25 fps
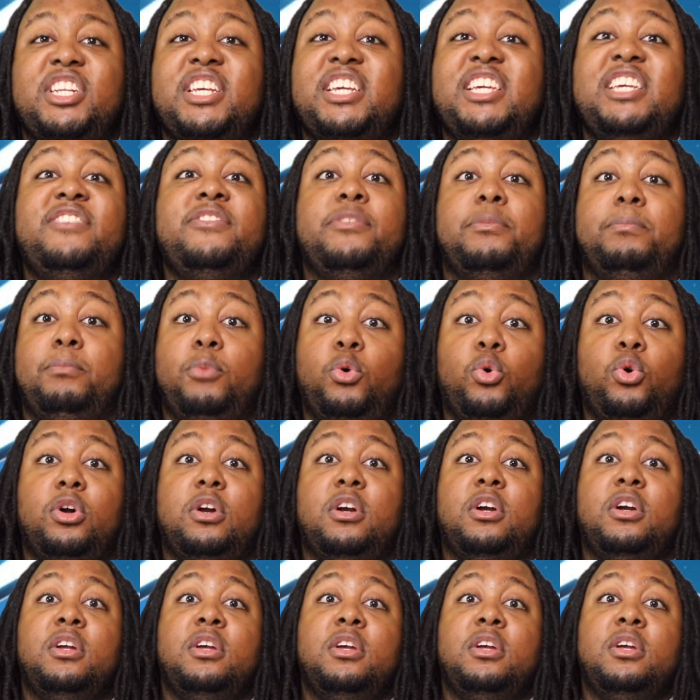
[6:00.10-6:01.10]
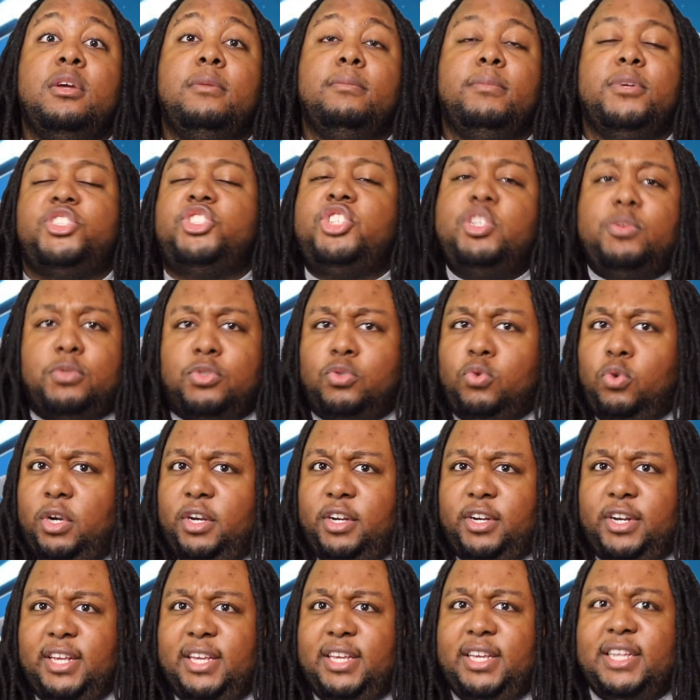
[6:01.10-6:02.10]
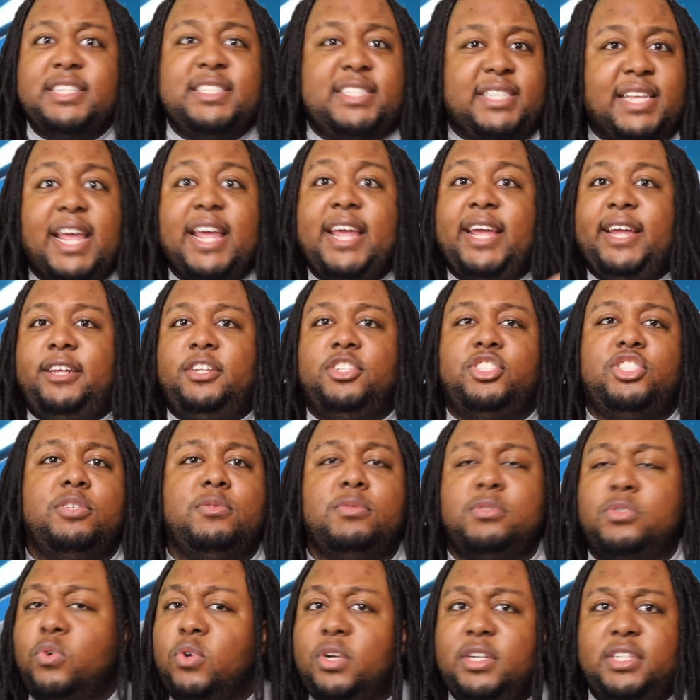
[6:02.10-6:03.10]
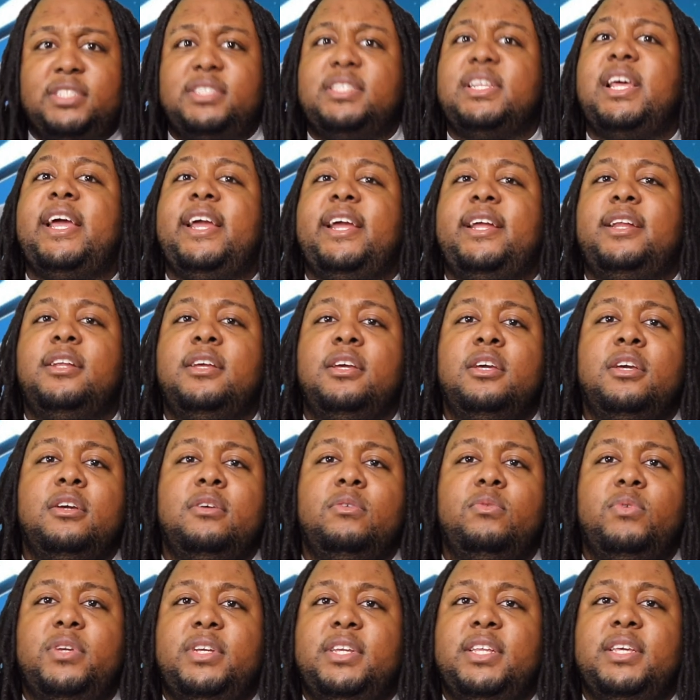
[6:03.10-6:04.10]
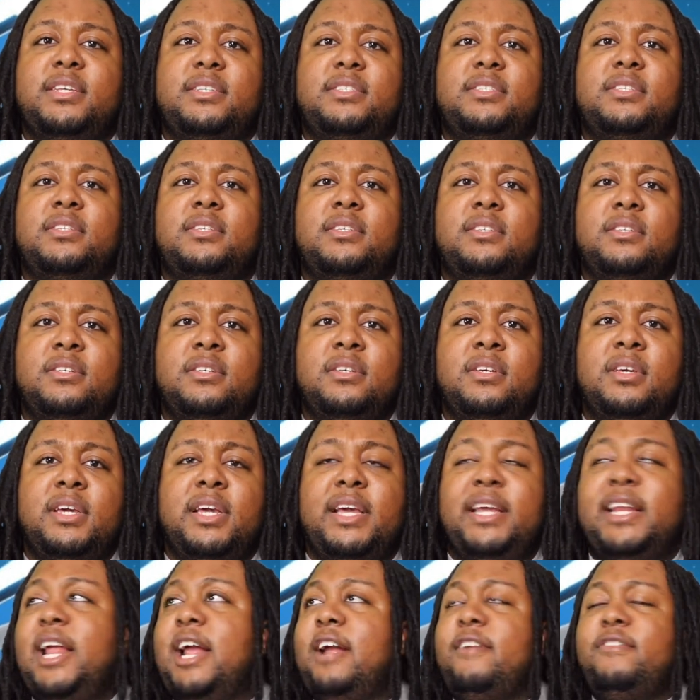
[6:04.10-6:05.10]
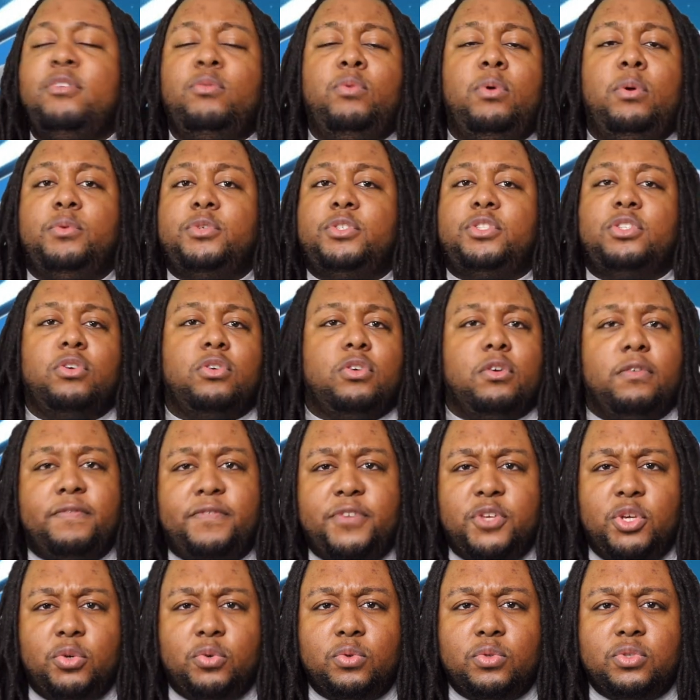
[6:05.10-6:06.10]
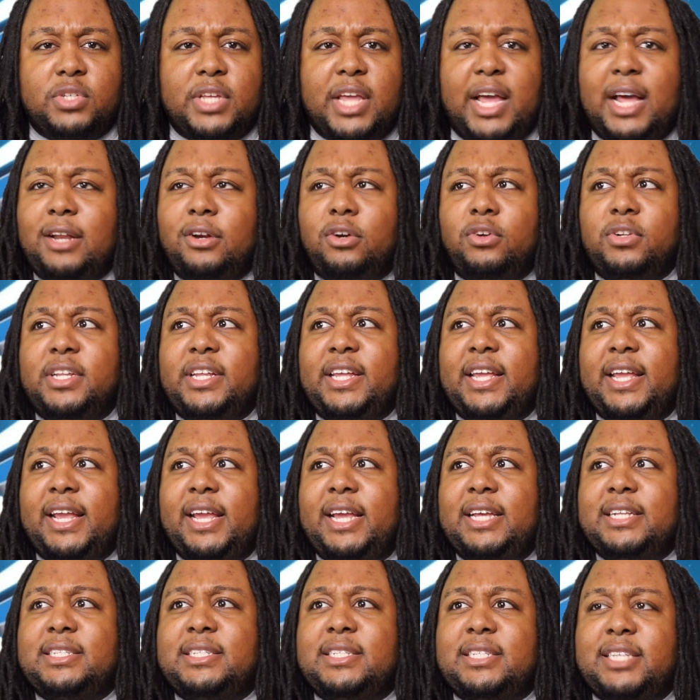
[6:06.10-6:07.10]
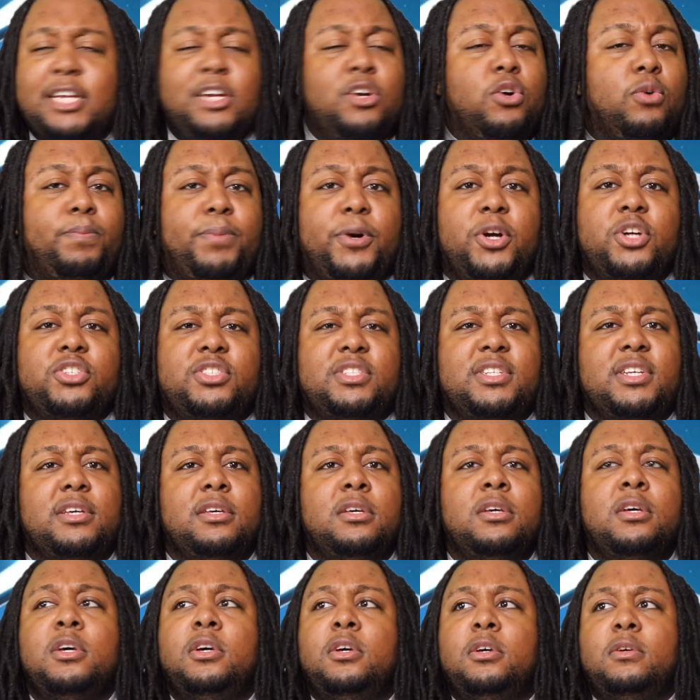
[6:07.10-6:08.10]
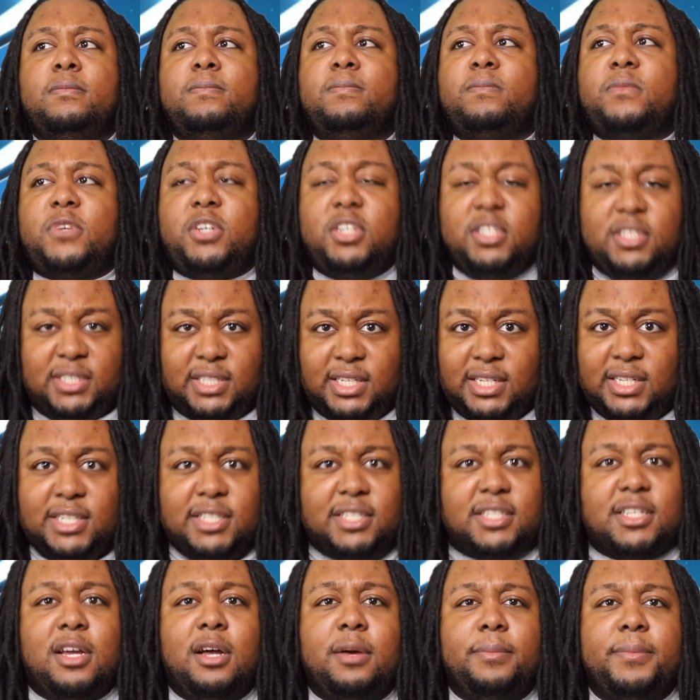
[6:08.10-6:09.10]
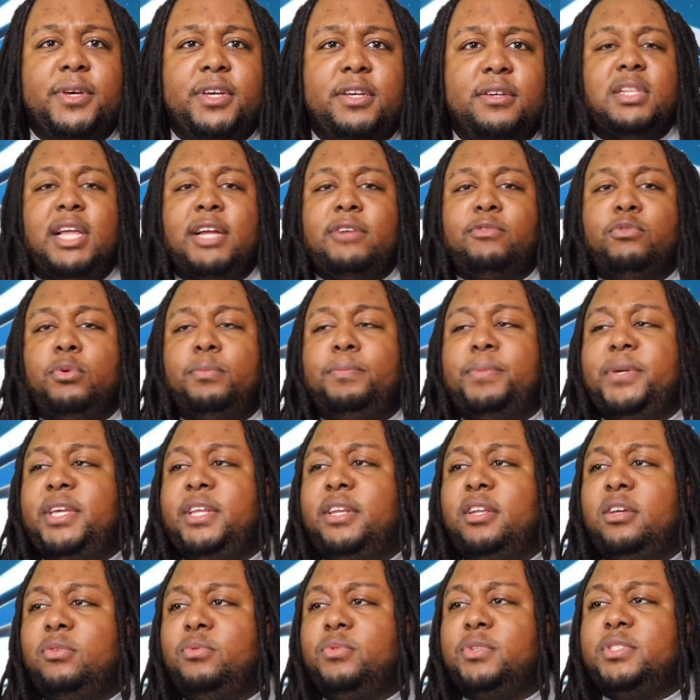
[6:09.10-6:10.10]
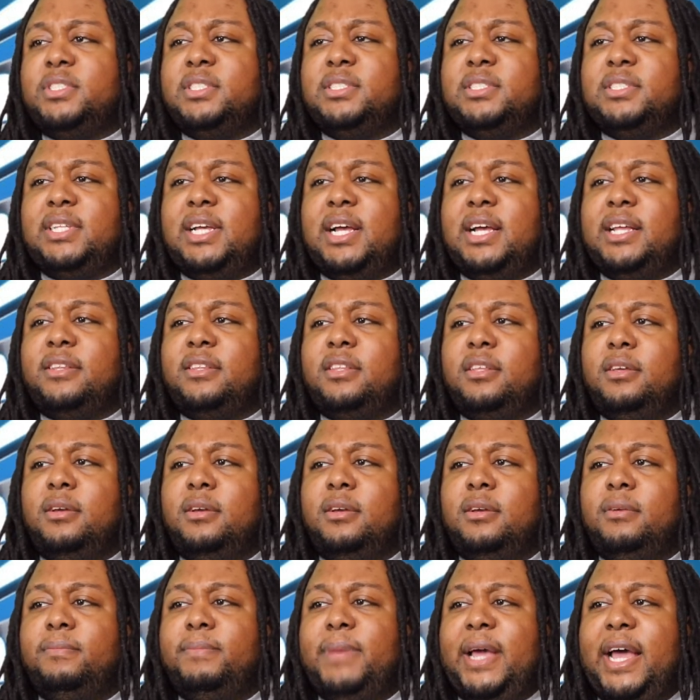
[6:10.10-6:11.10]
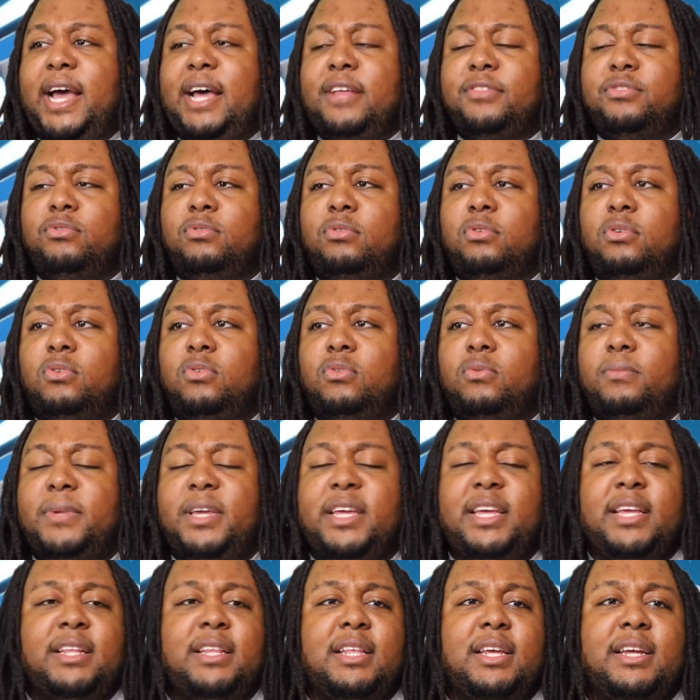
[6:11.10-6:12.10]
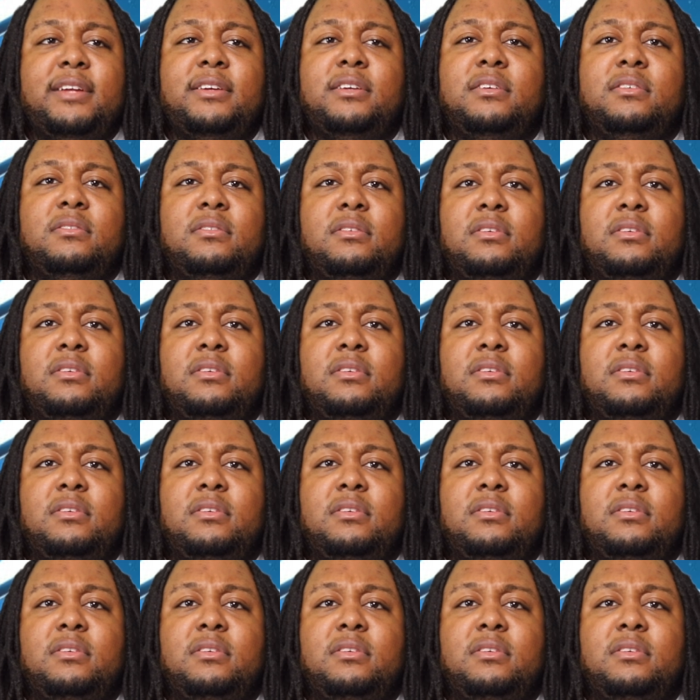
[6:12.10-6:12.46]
it even more. But she was going insane. She was going insane with this. And everyone was so confused. I don't think a single person could see this coming. Like, Rubina was inside the bathroom, and, like,